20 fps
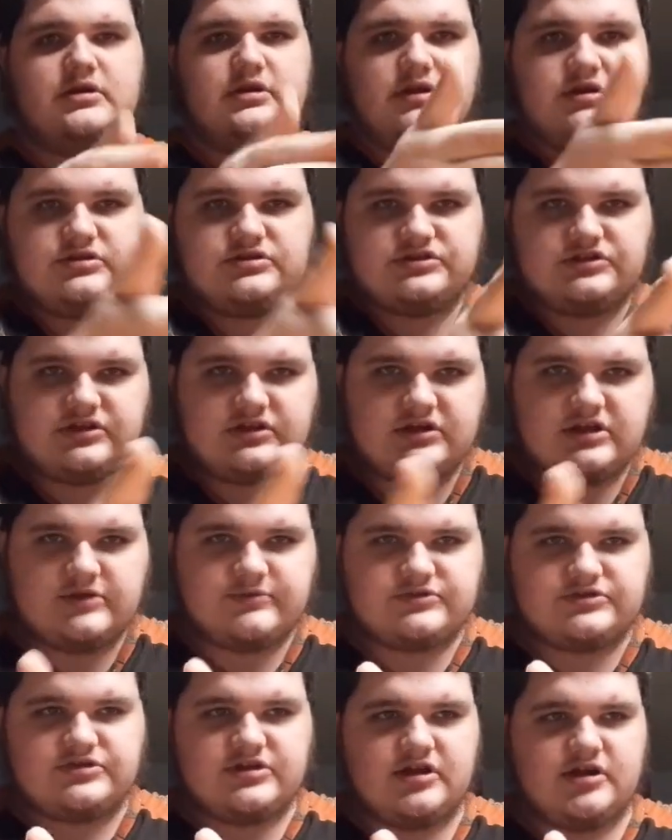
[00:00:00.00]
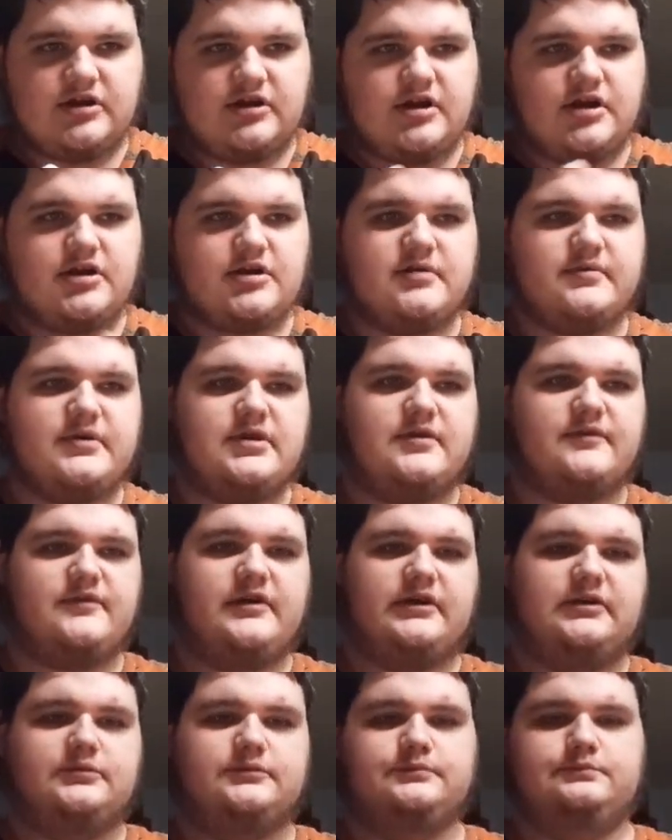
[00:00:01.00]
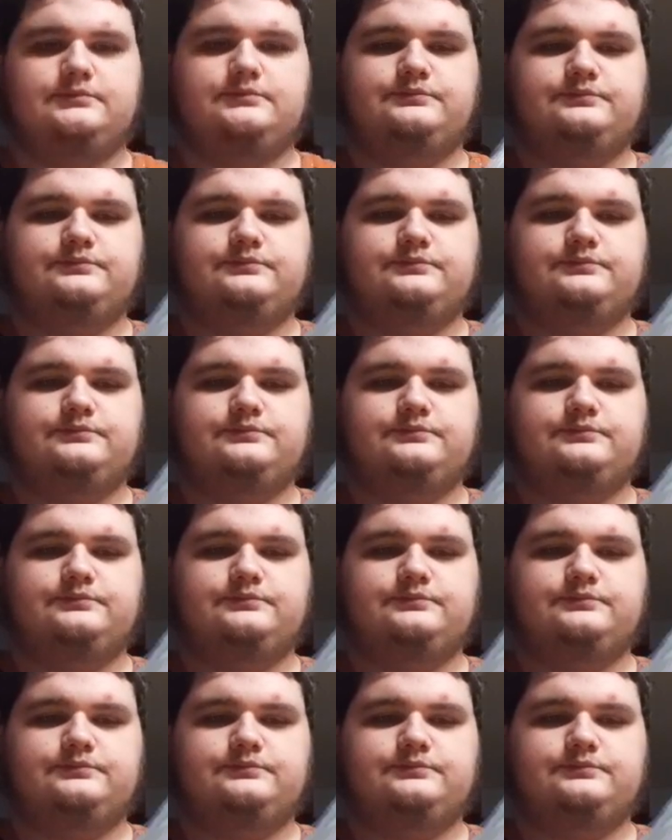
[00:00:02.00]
Hence the name Saturday Night Main Event.